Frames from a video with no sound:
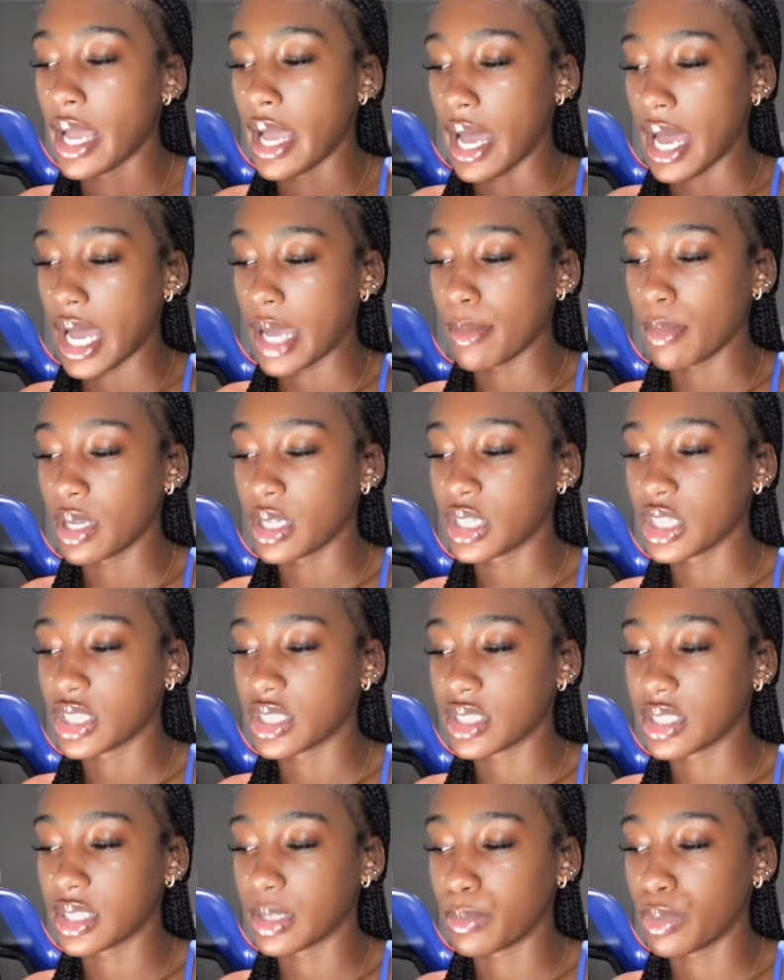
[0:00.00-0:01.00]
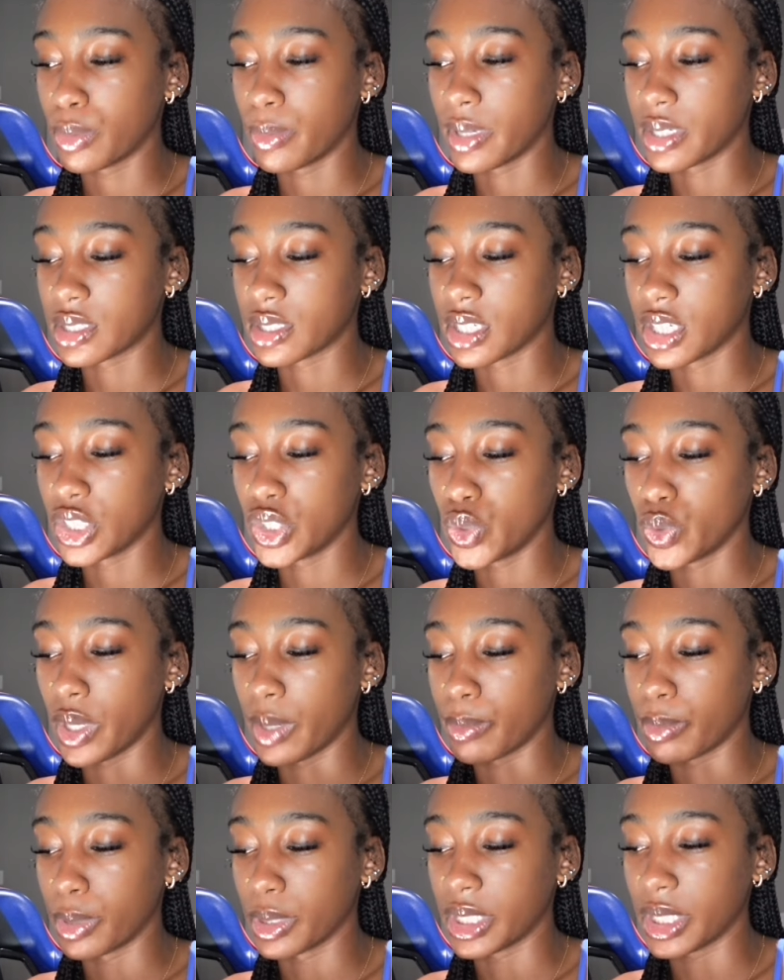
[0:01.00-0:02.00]
i might just put my schedule
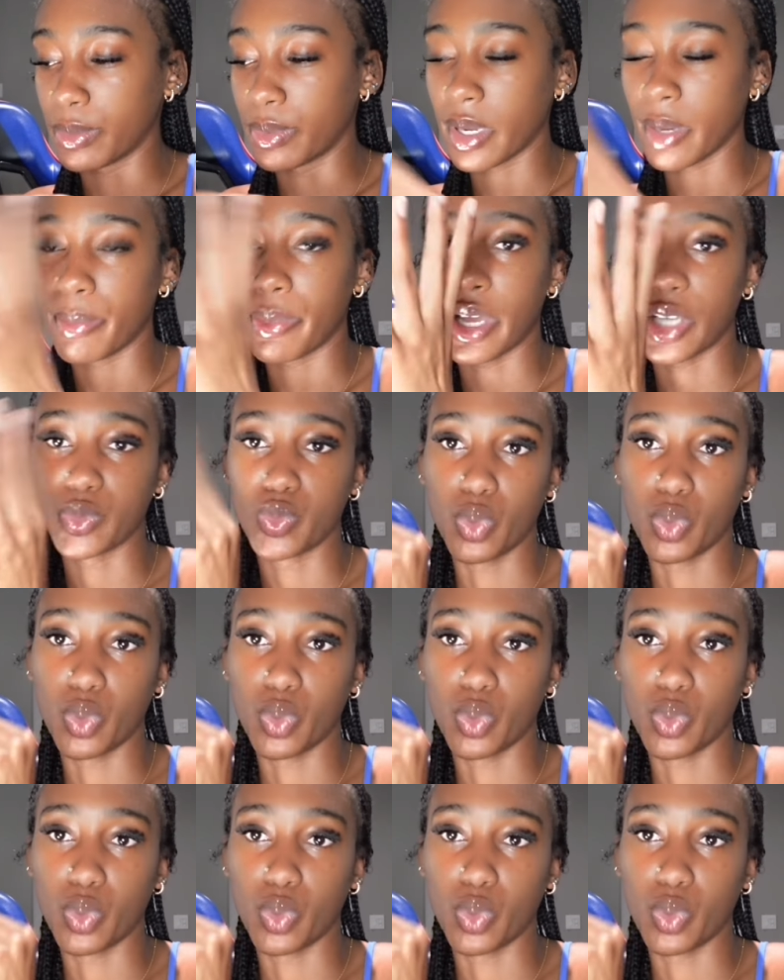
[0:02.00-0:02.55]
and birthday prep as